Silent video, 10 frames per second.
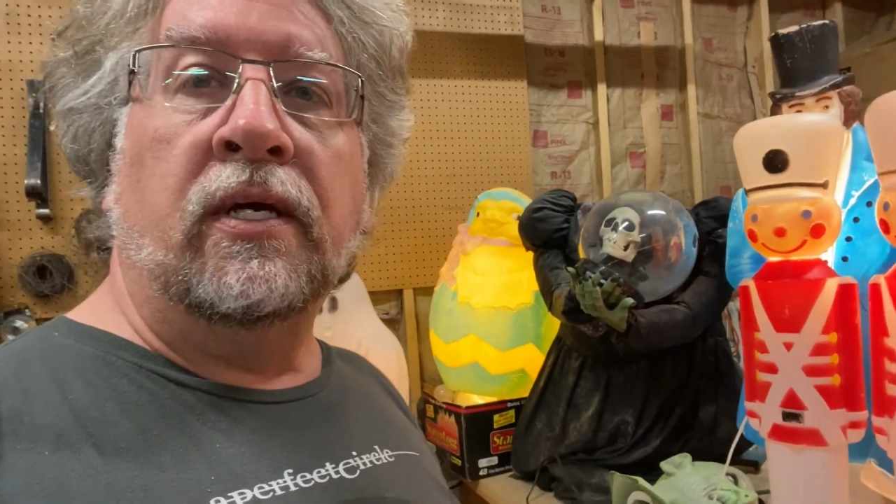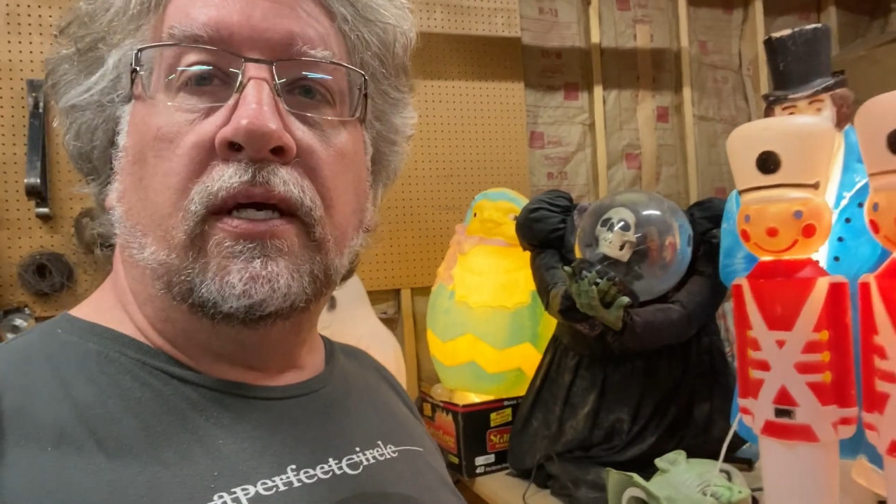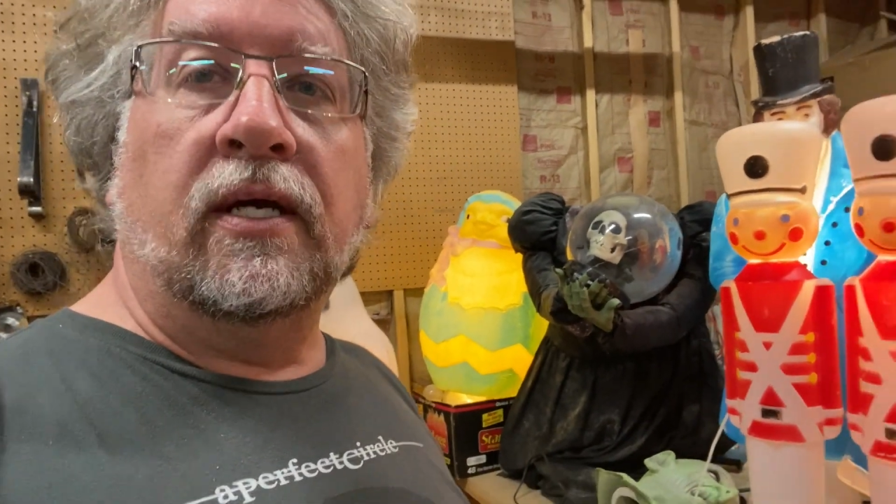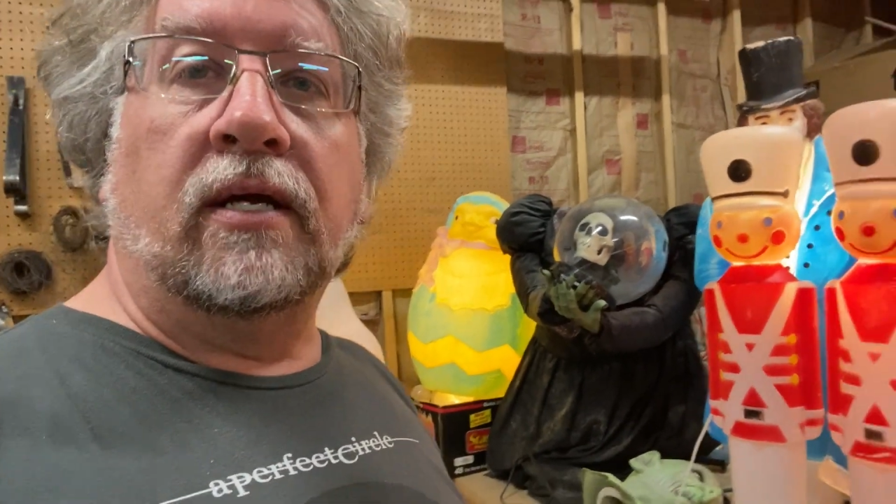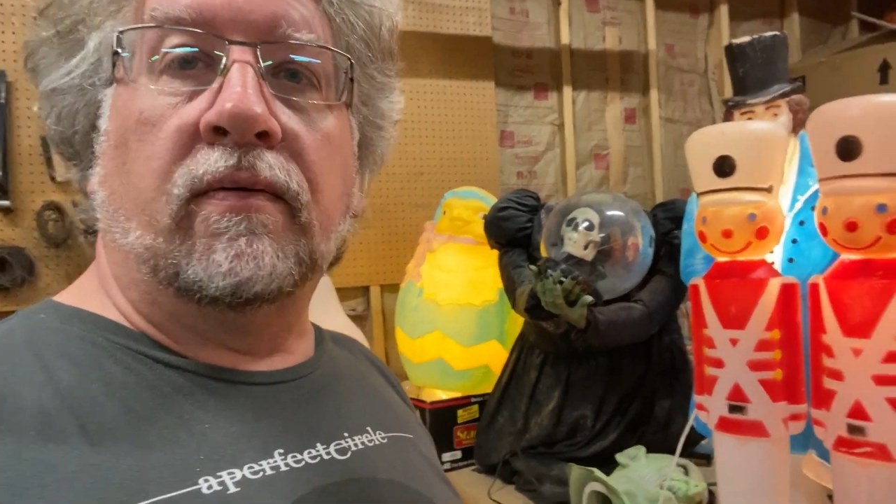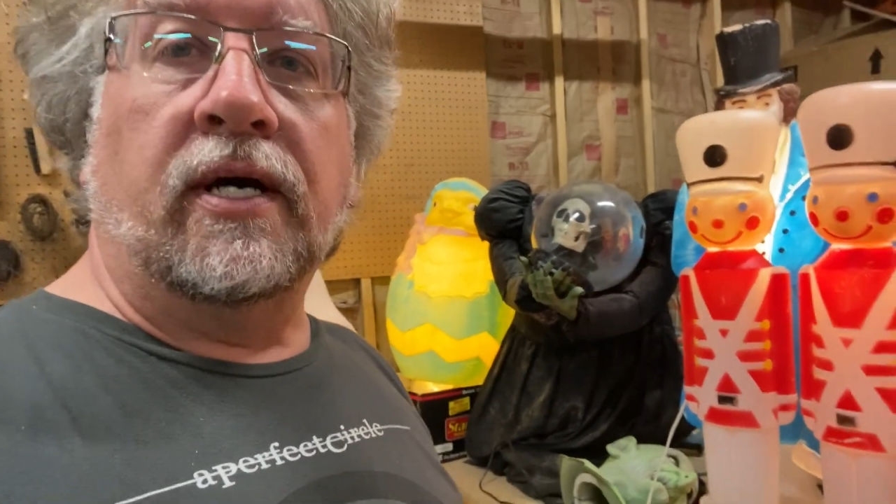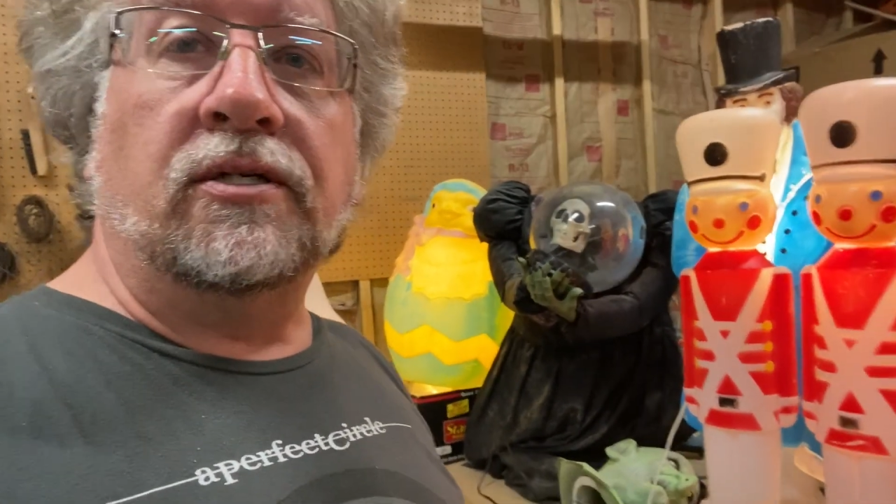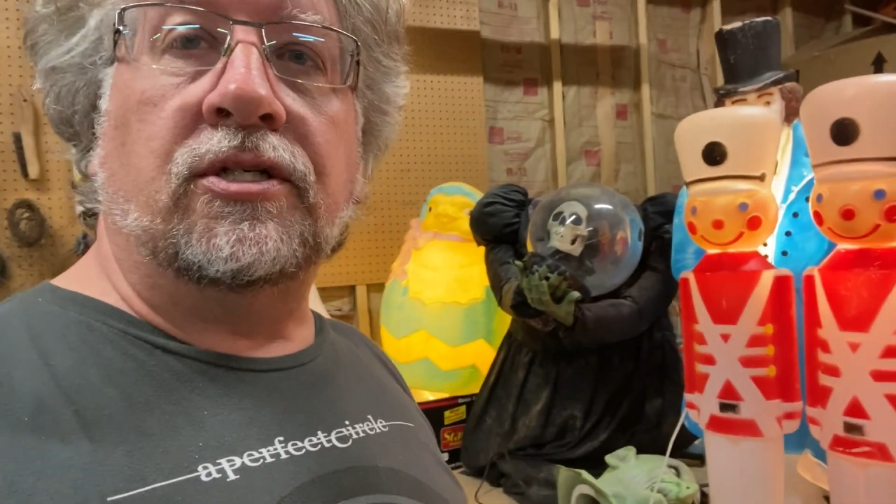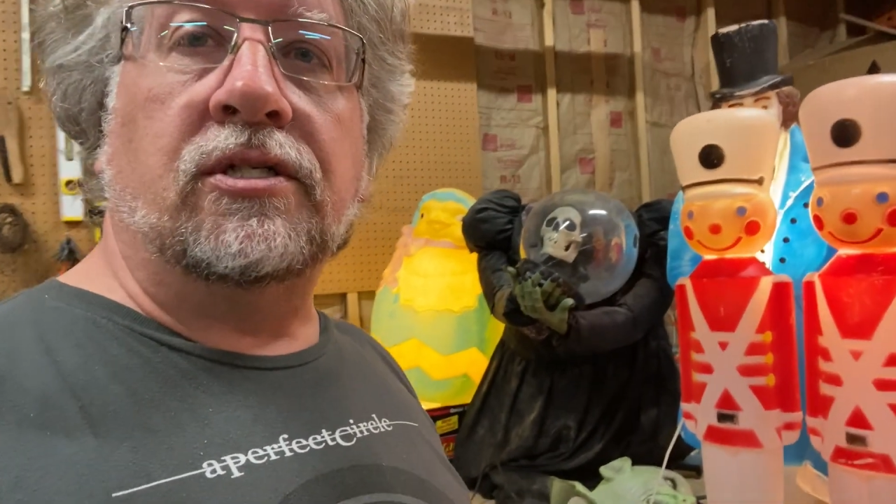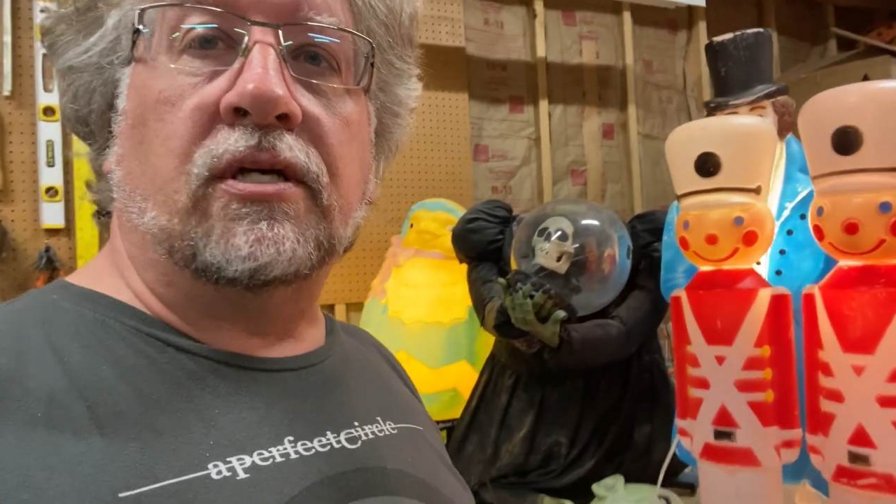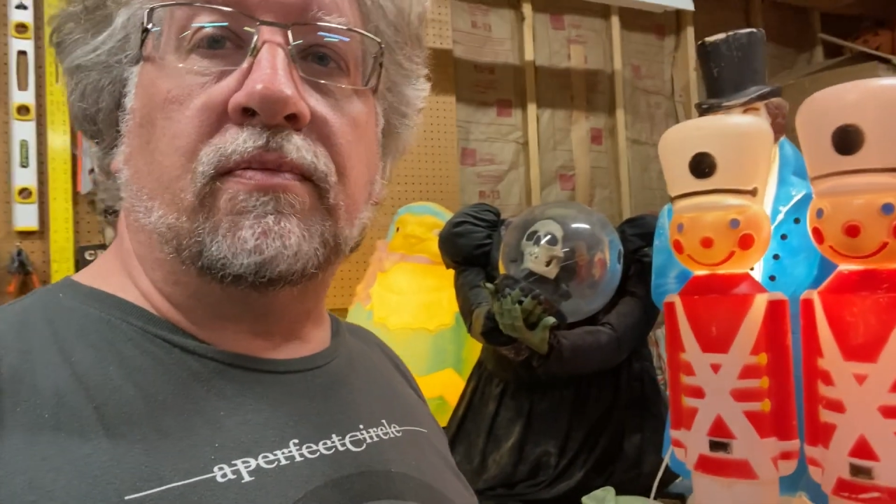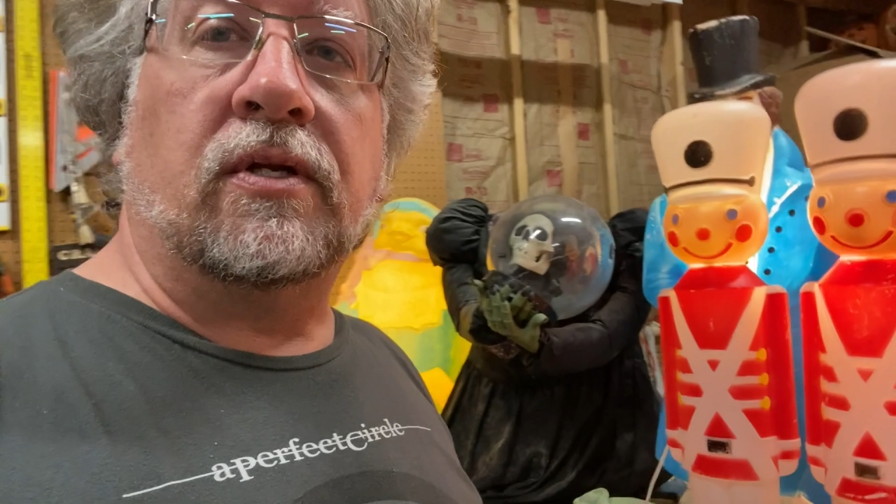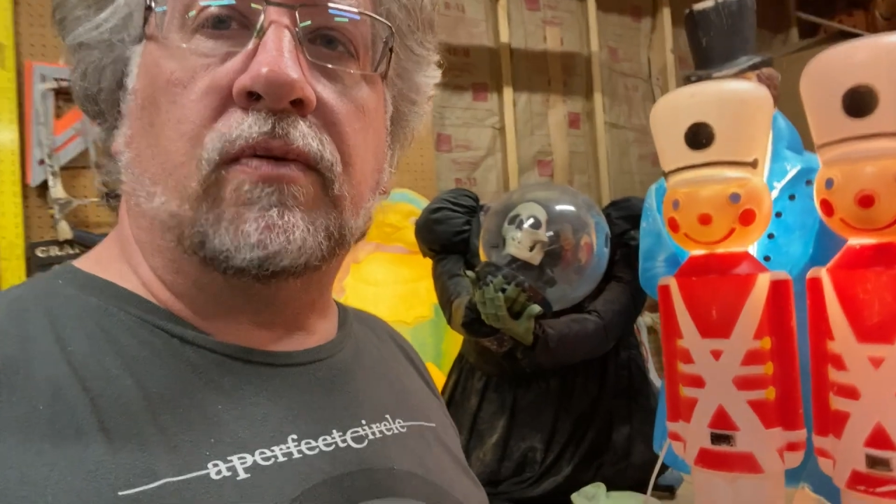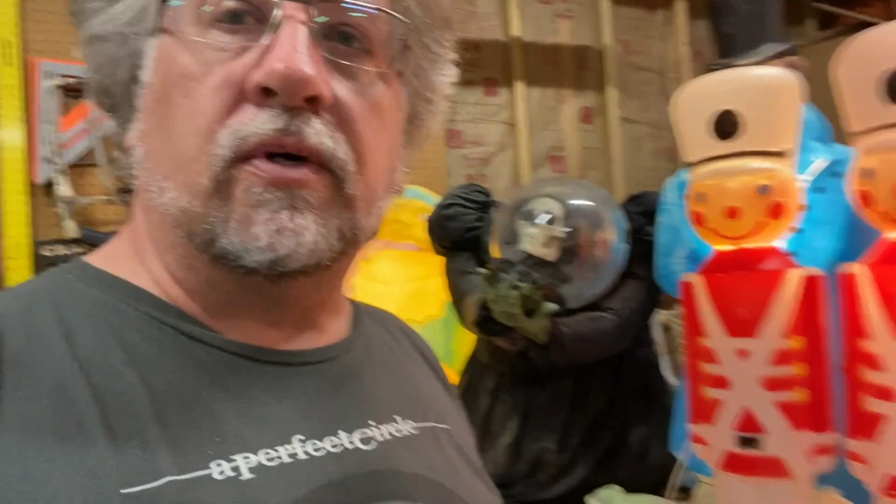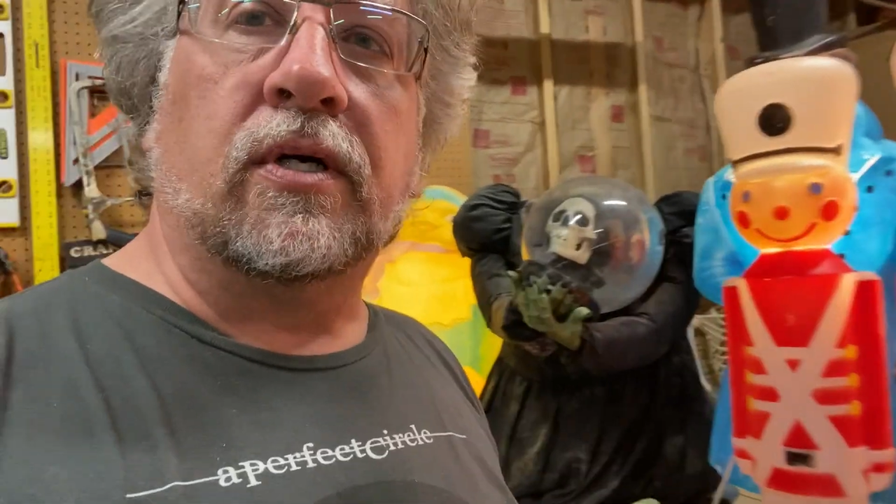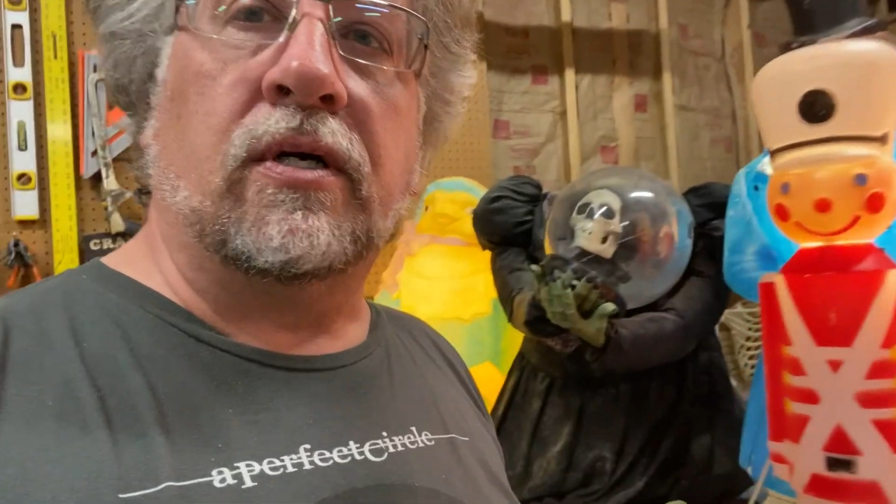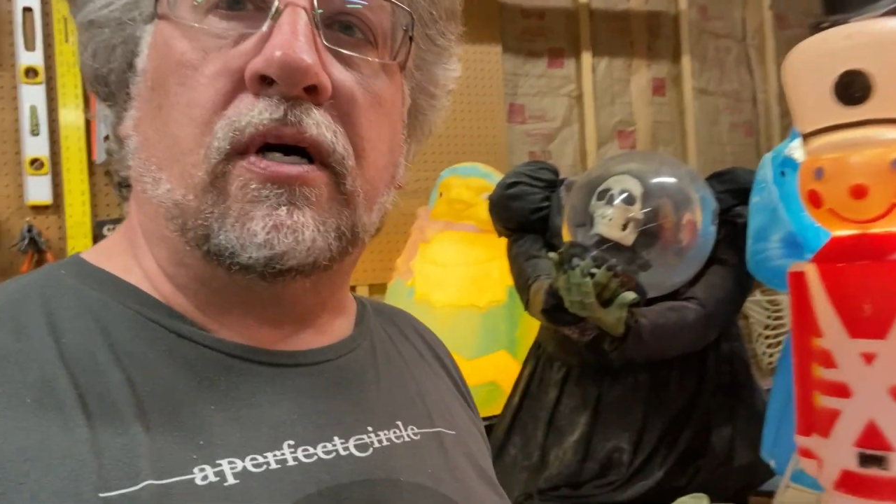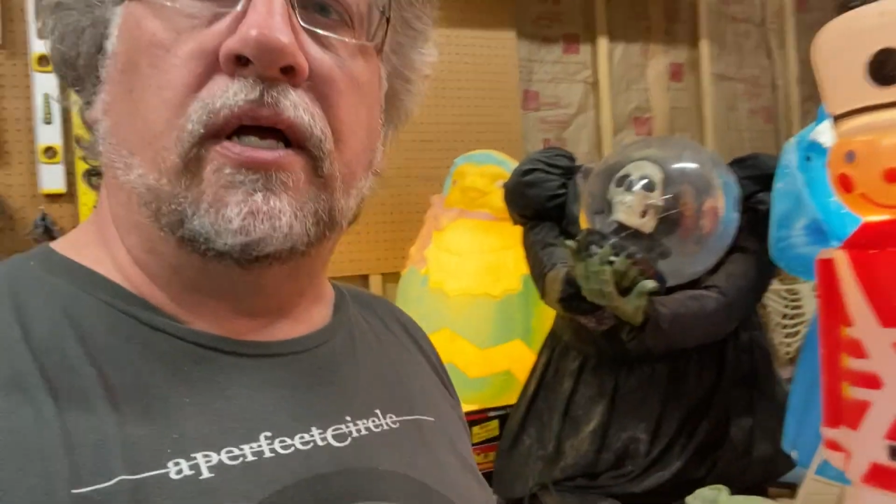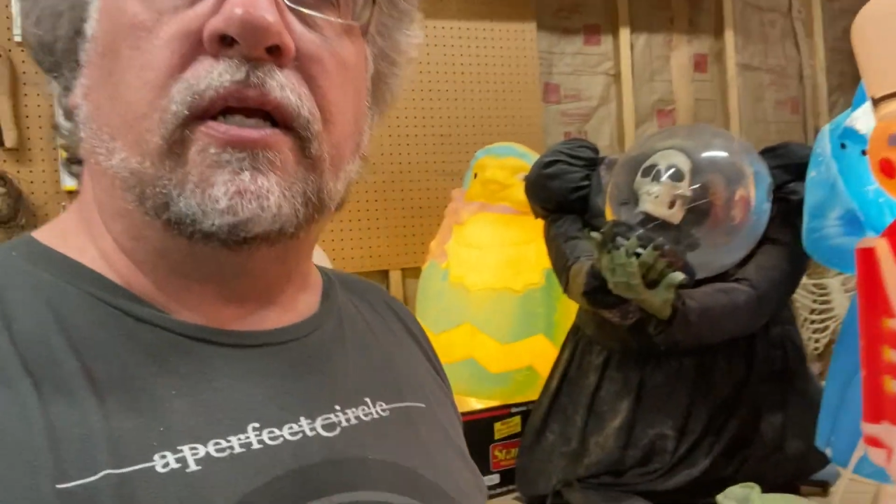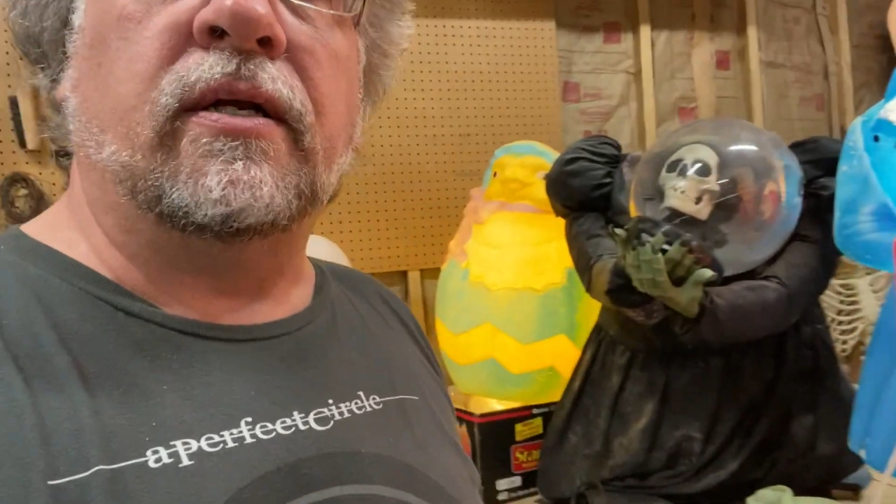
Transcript: anyway, she's something to work on,